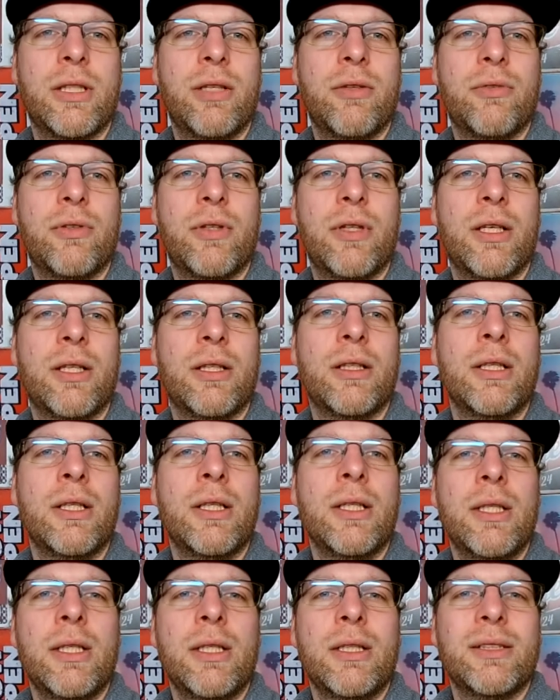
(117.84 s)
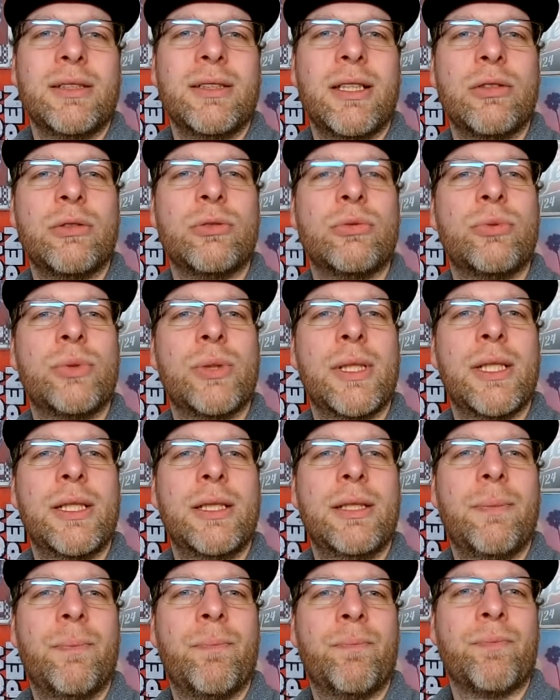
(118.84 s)
everything, they don't
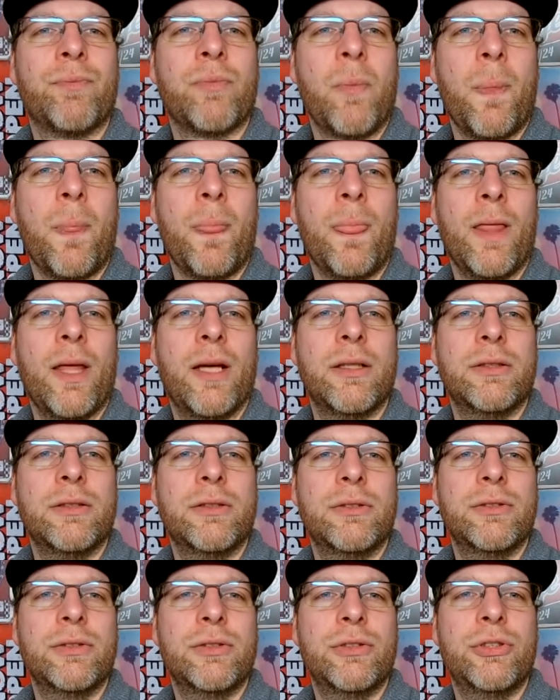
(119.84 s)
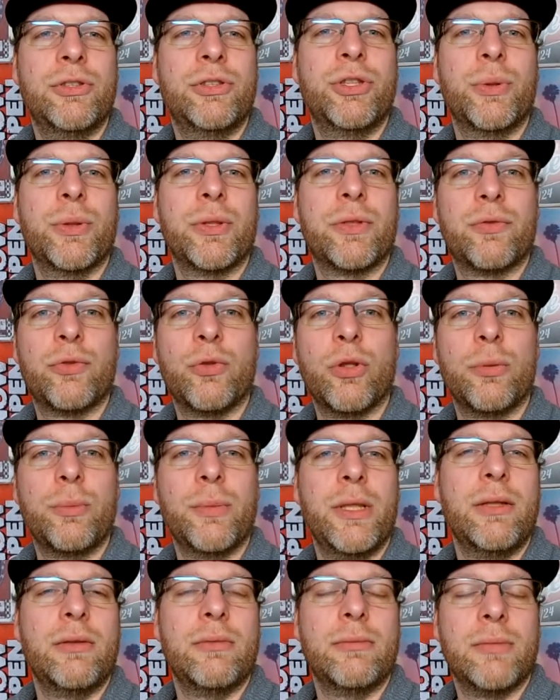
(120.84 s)
really do it for
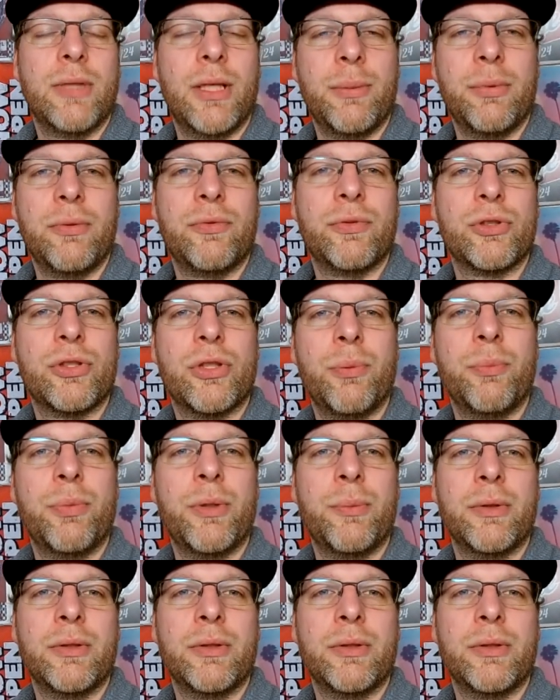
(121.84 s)
me. Maybe for some people